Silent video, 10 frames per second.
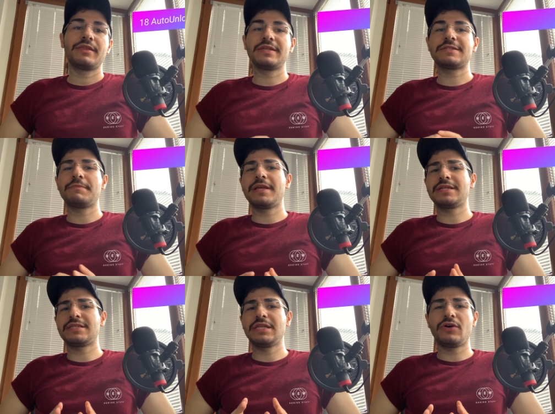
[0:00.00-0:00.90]
This
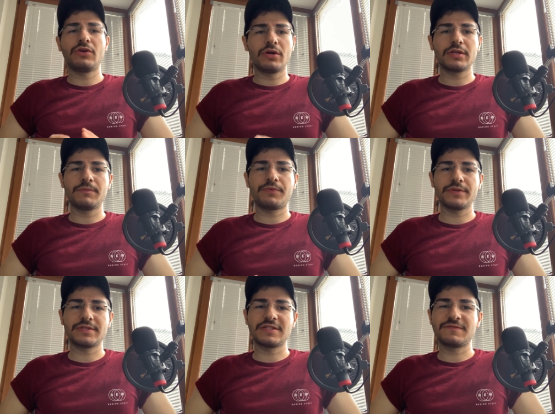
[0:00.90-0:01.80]
makes the unlocking
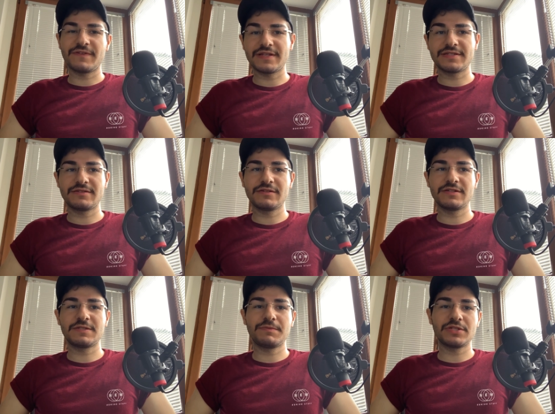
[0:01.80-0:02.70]
process faster,
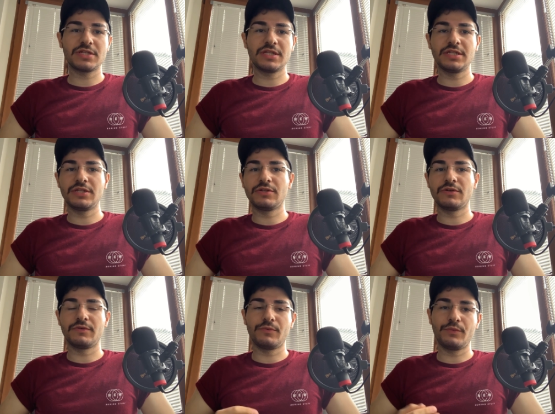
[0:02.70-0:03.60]
especially, you
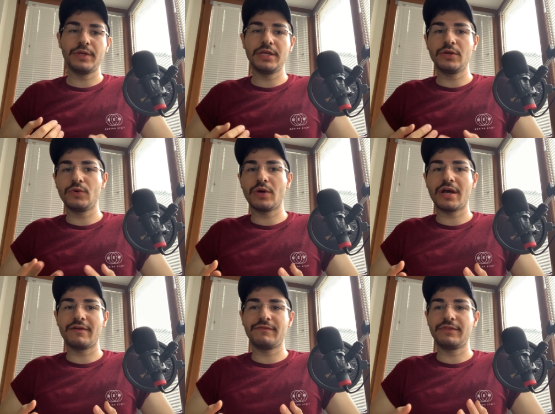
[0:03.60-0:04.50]
know, we who
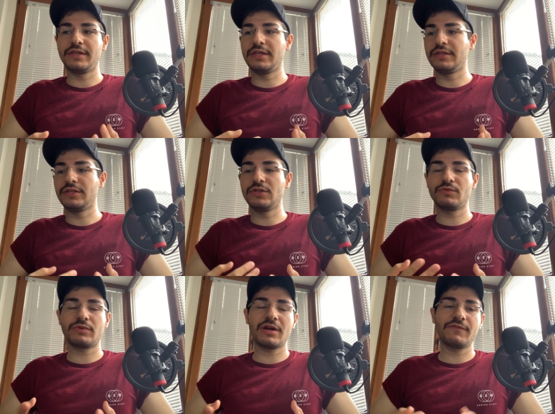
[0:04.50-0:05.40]
have the
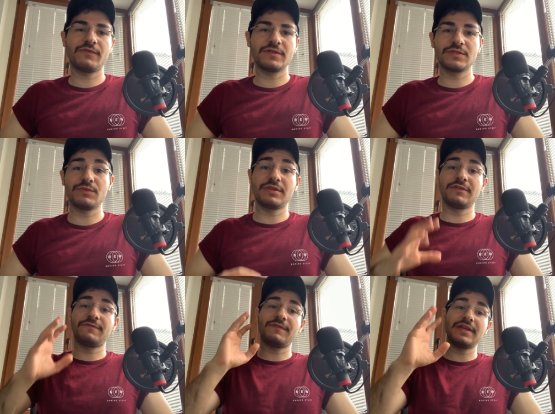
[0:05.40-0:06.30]
newer iPhones with
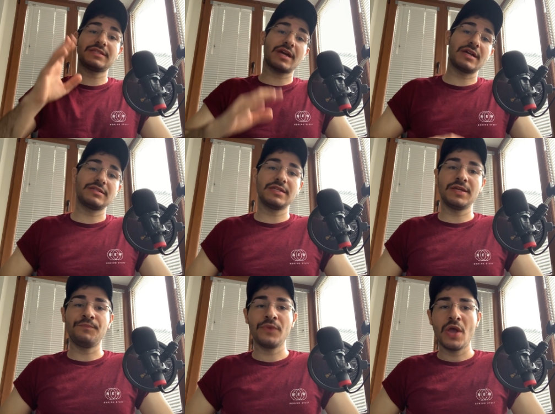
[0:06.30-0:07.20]
the Face I
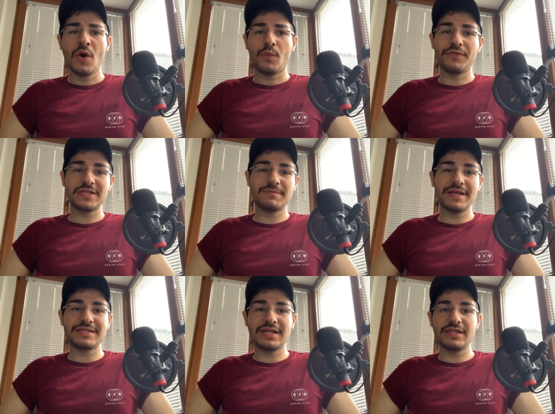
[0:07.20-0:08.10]
D. What this
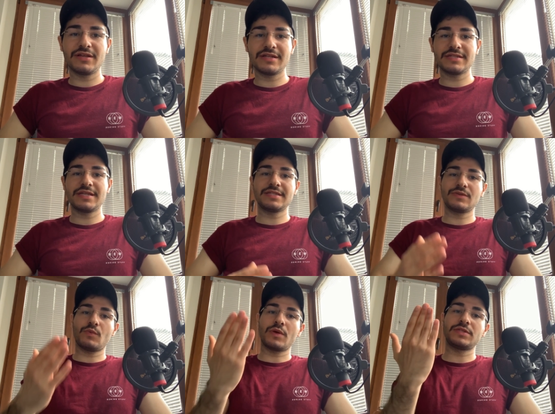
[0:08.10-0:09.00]
basically does
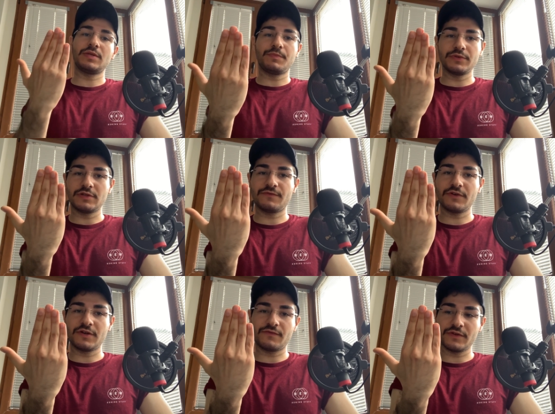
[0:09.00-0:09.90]
is once you put your
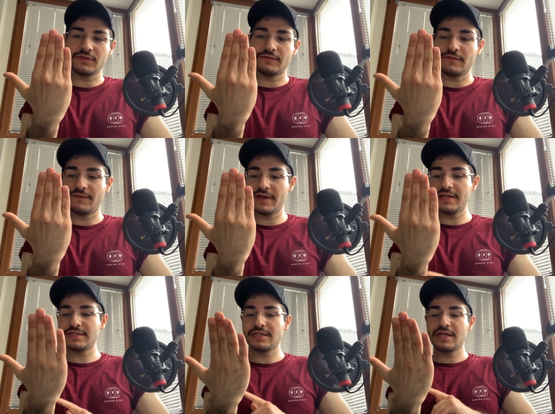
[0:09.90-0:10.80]
phone in front of your
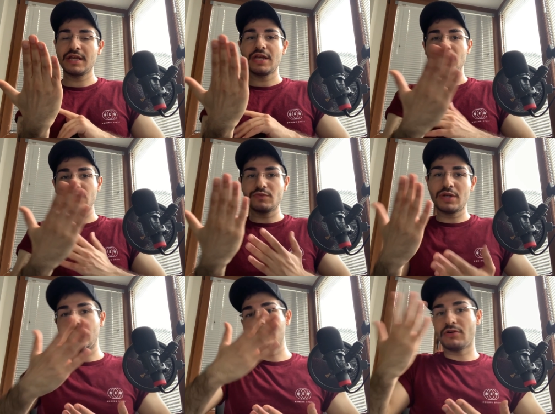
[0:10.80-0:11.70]
face,
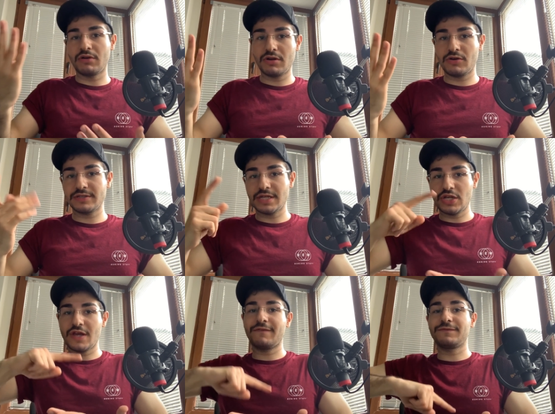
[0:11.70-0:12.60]
usually it unlocks
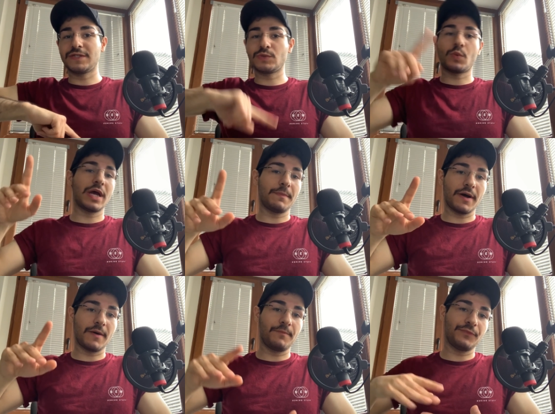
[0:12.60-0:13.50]
and you have to swipe
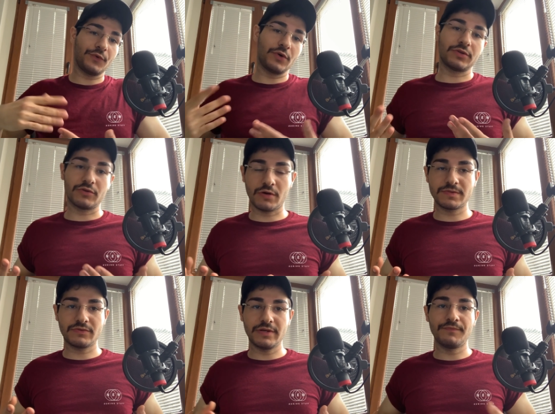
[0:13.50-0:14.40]
up to go to the home
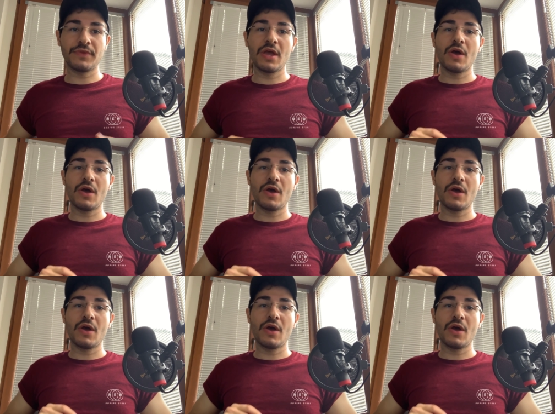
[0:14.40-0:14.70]
screen.